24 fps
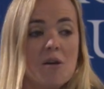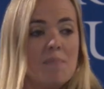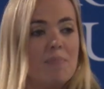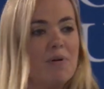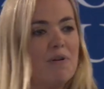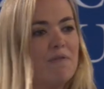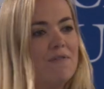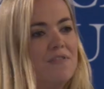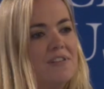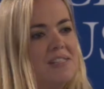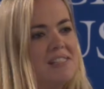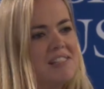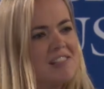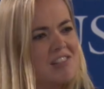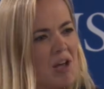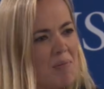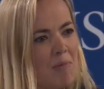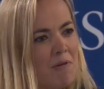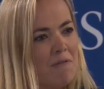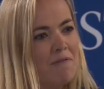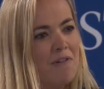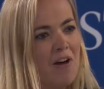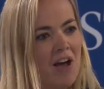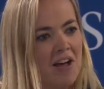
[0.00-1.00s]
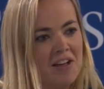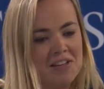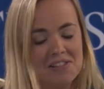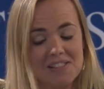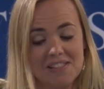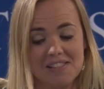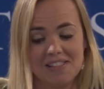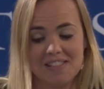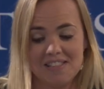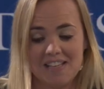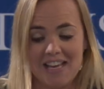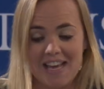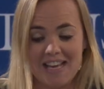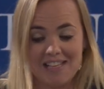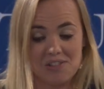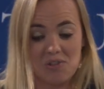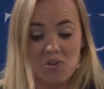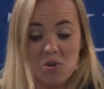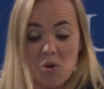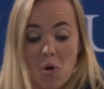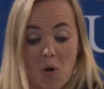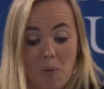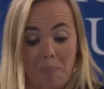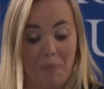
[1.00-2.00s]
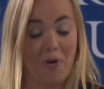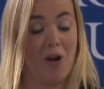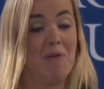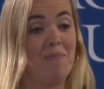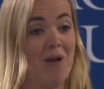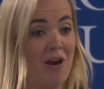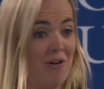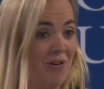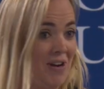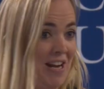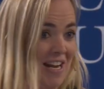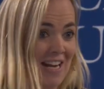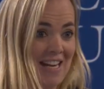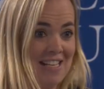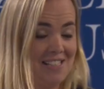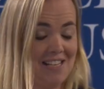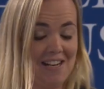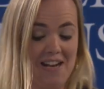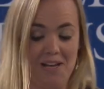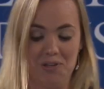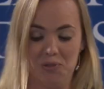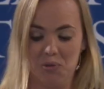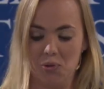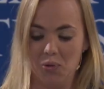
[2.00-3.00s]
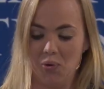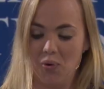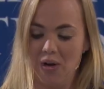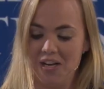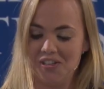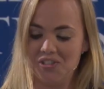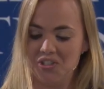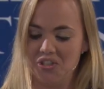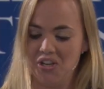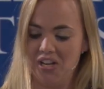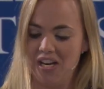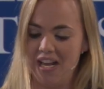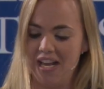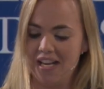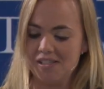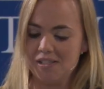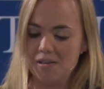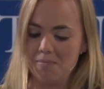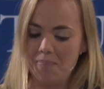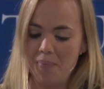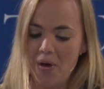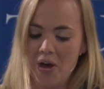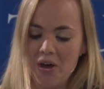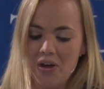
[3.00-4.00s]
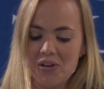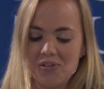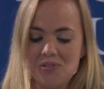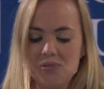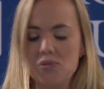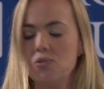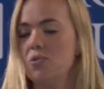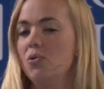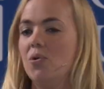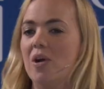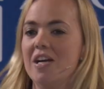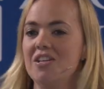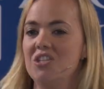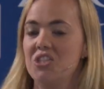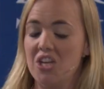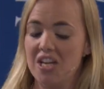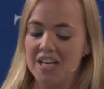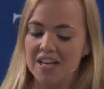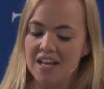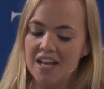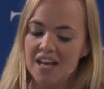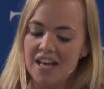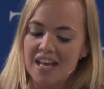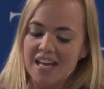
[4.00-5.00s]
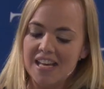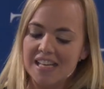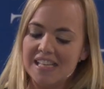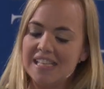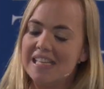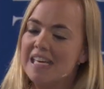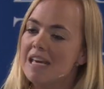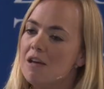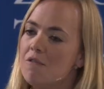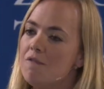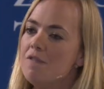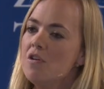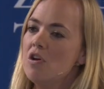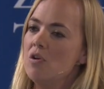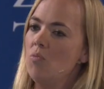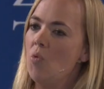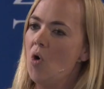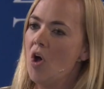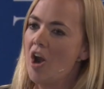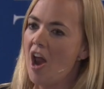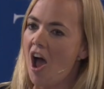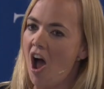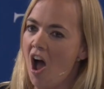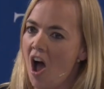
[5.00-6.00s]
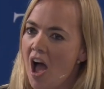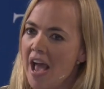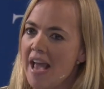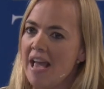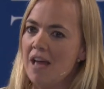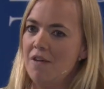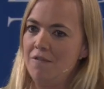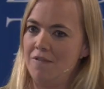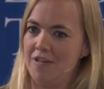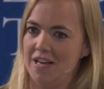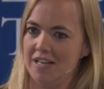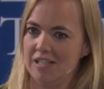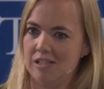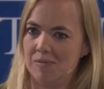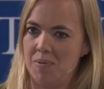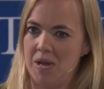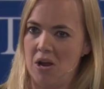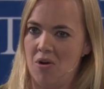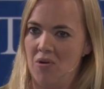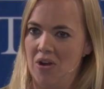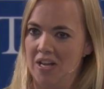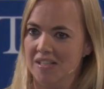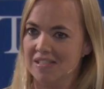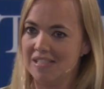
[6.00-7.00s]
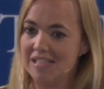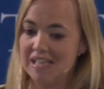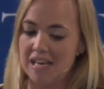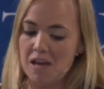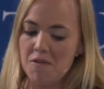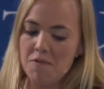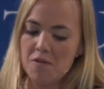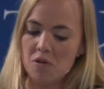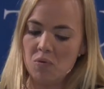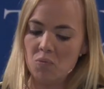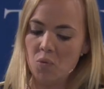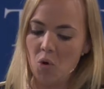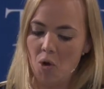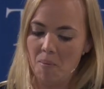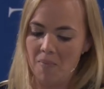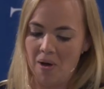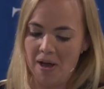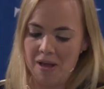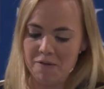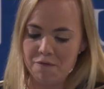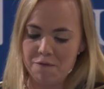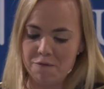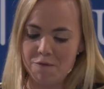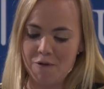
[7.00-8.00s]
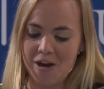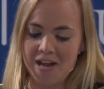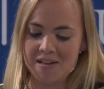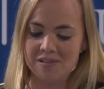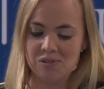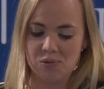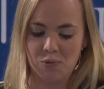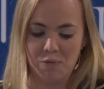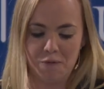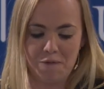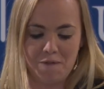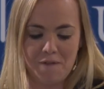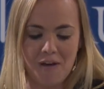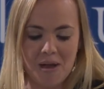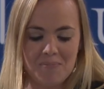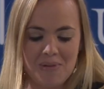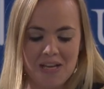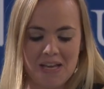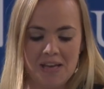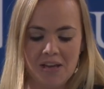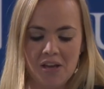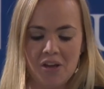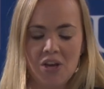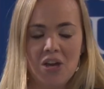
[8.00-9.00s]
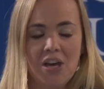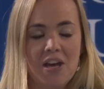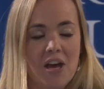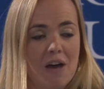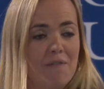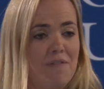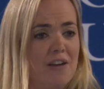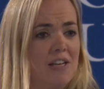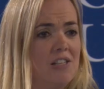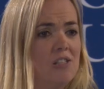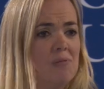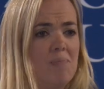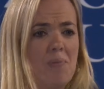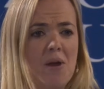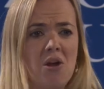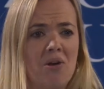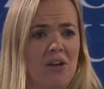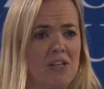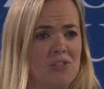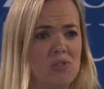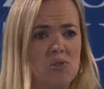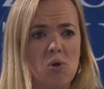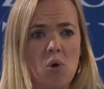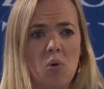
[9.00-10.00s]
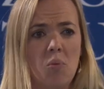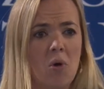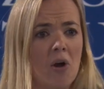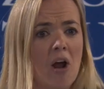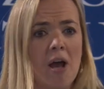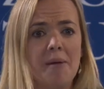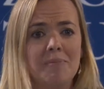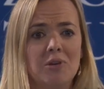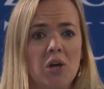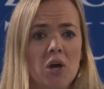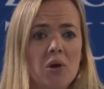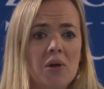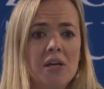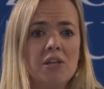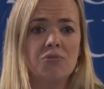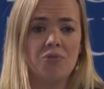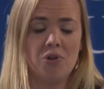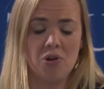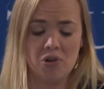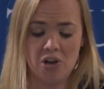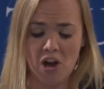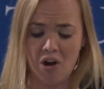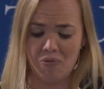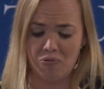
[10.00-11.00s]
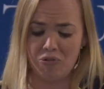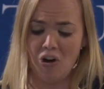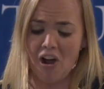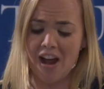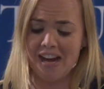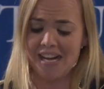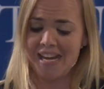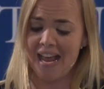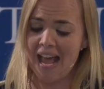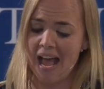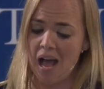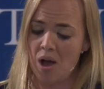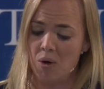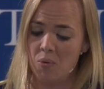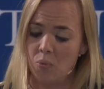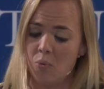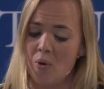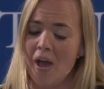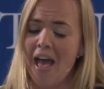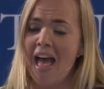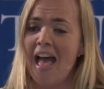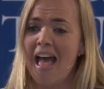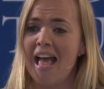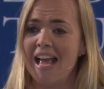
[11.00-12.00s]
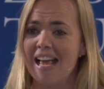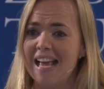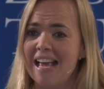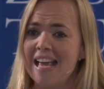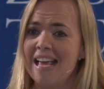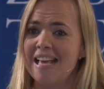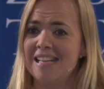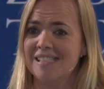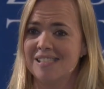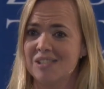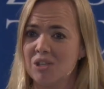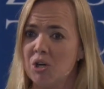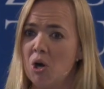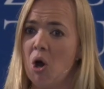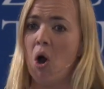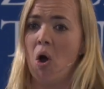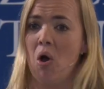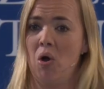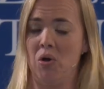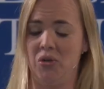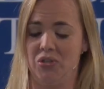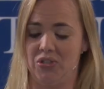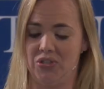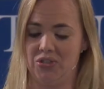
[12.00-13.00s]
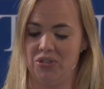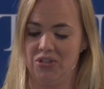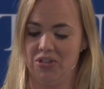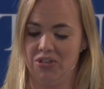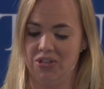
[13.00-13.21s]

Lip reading: But for some of us, it's not primarily an intellectual question, it's a personal question. Given what I have experienced, given what my friends or family have experienced, or what I'm going through right now, where is God?